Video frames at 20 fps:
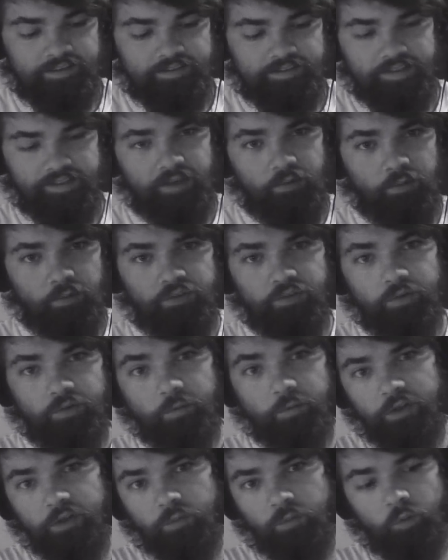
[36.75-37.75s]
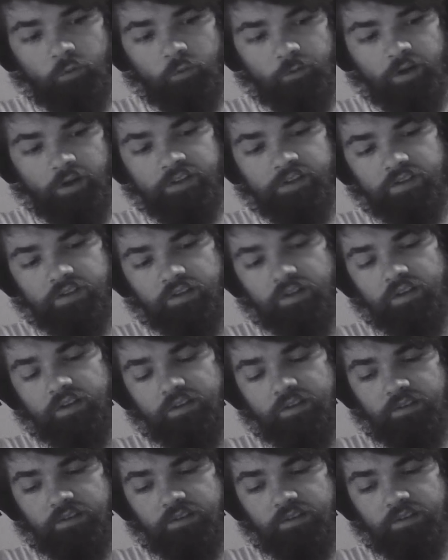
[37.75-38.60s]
Like, was it a readable font size?